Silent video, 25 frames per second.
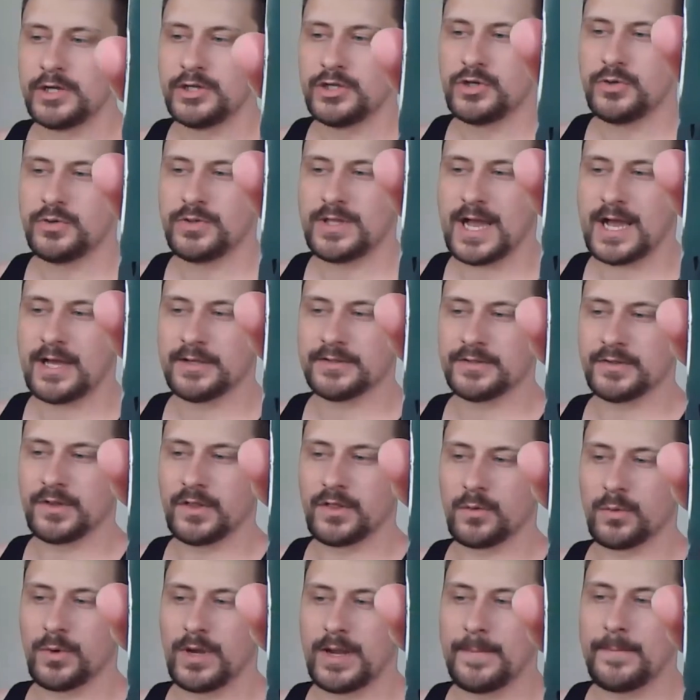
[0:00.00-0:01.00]
two thousand
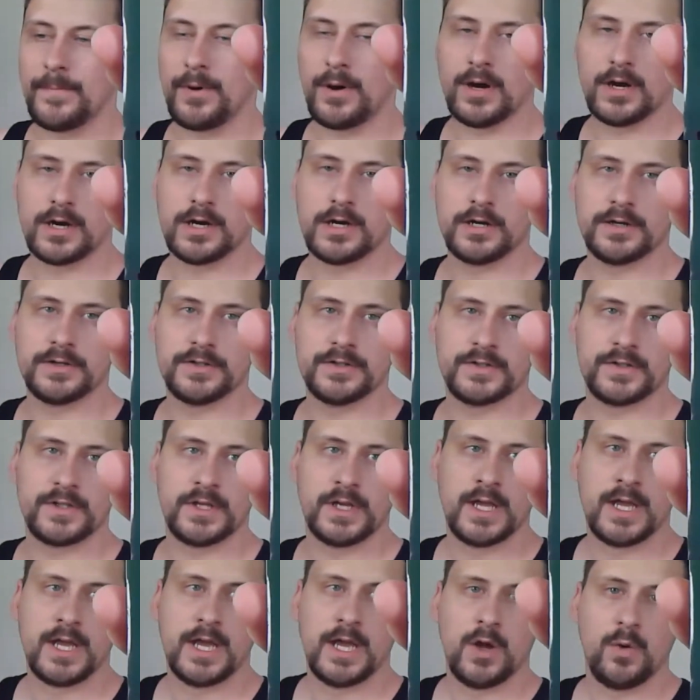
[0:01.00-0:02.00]
three Parkhurst.
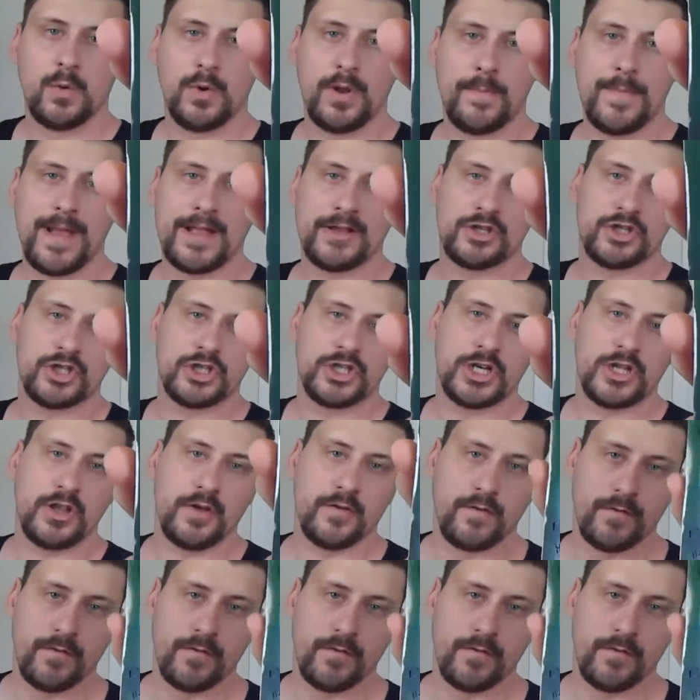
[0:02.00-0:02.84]
We mentioned in the